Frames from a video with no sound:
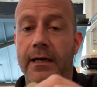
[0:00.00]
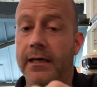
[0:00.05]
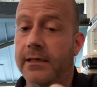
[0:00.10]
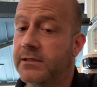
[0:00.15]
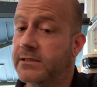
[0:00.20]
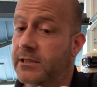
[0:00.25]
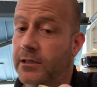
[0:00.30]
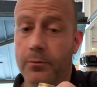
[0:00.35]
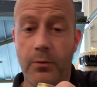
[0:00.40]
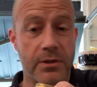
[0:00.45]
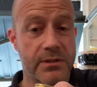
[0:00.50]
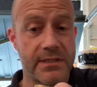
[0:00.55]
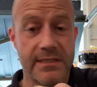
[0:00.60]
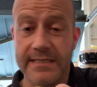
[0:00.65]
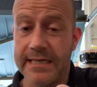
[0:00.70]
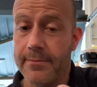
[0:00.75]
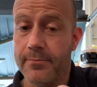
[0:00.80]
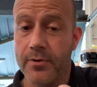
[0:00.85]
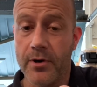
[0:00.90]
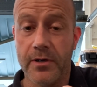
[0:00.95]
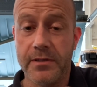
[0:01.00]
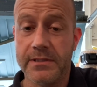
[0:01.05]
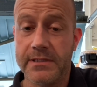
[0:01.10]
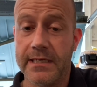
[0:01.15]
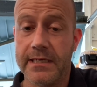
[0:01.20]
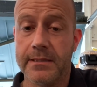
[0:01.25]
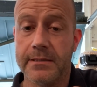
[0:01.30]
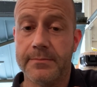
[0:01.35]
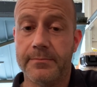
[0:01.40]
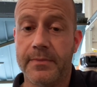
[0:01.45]
Still works the same
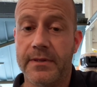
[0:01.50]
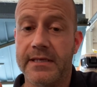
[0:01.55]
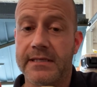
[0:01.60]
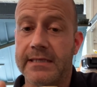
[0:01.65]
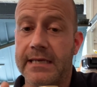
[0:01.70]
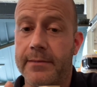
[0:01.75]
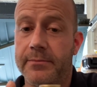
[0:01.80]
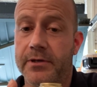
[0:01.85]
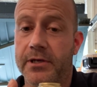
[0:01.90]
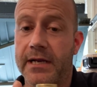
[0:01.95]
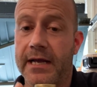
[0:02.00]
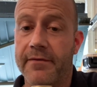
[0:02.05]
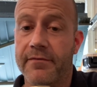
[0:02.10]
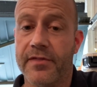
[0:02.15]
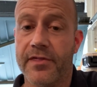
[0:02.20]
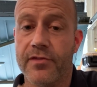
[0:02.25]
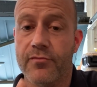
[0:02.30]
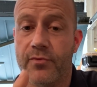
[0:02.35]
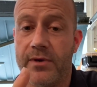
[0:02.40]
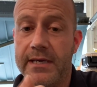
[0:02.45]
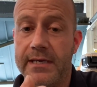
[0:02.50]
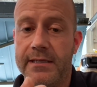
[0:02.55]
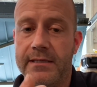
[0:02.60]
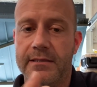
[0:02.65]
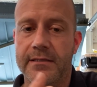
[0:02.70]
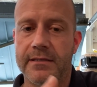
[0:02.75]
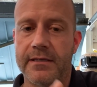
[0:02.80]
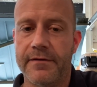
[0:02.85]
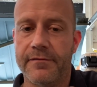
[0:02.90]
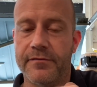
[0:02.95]
process, but this time you're going to have 3
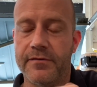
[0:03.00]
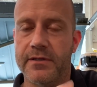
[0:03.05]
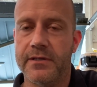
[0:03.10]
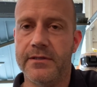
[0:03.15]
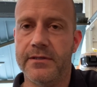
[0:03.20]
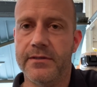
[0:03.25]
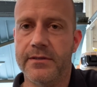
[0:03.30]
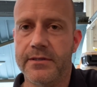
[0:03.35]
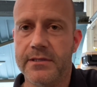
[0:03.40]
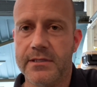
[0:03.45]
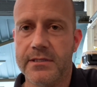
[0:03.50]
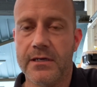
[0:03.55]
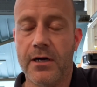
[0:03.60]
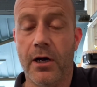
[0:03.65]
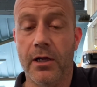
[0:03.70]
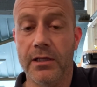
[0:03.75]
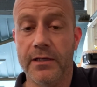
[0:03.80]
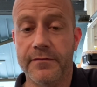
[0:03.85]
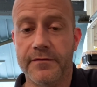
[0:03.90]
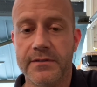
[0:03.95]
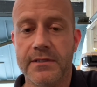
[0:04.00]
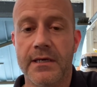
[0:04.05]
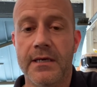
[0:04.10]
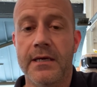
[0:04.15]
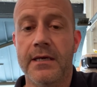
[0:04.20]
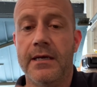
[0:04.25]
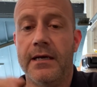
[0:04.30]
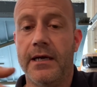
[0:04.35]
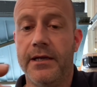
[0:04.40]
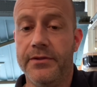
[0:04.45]
different olives
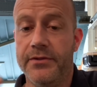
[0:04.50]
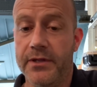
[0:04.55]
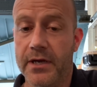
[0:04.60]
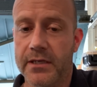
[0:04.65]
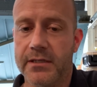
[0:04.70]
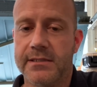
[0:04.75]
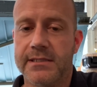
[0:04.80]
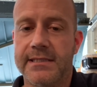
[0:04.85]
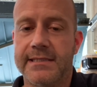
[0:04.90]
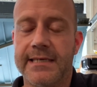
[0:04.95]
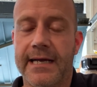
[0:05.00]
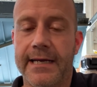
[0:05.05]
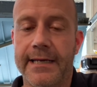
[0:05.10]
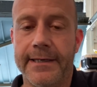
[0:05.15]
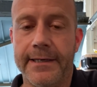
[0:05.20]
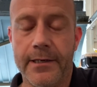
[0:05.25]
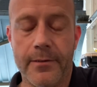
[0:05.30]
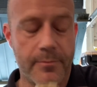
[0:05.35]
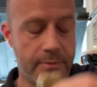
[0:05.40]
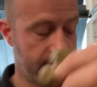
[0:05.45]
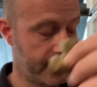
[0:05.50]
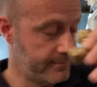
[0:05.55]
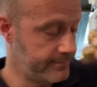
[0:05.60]
and nuts to tighten up.